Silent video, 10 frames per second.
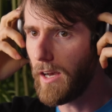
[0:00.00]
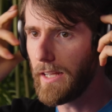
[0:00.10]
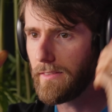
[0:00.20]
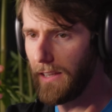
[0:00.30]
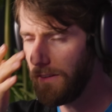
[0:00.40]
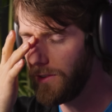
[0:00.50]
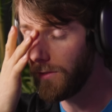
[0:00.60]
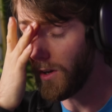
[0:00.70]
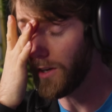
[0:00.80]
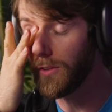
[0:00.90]
I'd say if
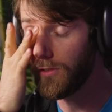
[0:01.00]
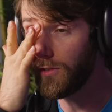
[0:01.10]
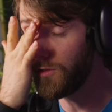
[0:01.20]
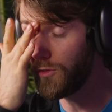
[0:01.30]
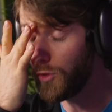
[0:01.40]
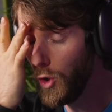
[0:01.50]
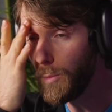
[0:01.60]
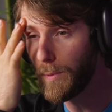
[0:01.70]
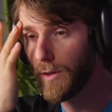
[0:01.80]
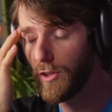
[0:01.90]
you've got a
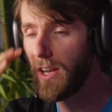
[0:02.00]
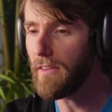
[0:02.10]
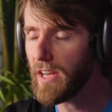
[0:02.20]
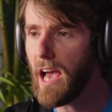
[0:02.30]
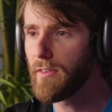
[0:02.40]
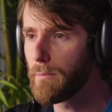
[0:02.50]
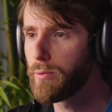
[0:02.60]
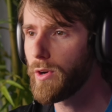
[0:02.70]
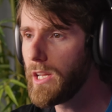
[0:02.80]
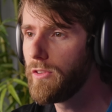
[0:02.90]
super, you'd have to have a
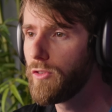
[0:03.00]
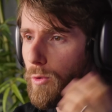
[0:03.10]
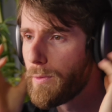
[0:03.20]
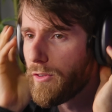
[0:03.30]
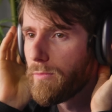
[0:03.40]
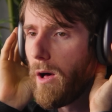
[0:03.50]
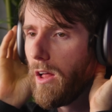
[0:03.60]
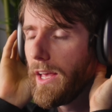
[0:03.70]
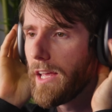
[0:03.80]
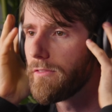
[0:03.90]
pretty super
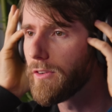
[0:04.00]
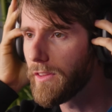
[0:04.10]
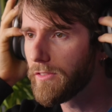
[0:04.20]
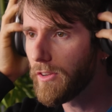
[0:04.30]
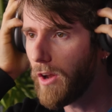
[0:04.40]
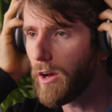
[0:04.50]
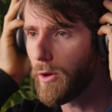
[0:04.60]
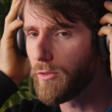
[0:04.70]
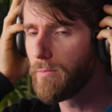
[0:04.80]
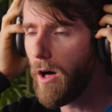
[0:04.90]
small head for this to not
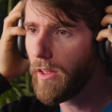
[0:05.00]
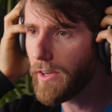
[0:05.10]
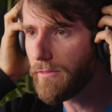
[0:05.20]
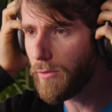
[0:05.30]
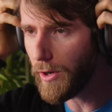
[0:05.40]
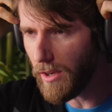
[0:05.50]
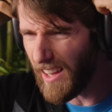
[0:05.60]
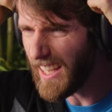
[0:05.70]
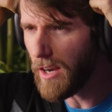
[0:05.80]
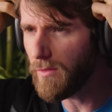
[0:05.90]
go small enough for you.
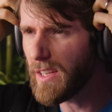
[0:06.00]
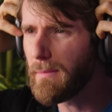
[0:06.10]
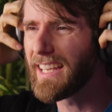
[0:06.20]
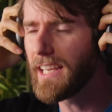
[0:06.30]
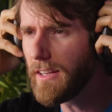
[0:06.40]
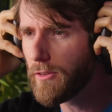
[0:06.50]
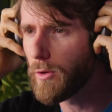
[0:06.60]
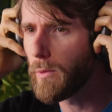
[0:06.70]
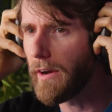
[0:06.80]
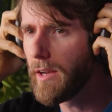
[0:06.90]
Like, I don't think my kids
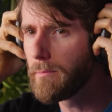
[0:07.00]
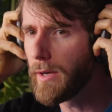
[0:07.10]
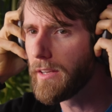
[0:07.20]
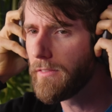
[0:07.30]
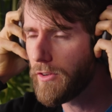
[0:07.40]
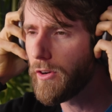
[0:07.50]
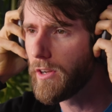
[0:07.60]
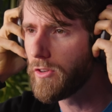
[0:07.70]
could wear it, but if you're an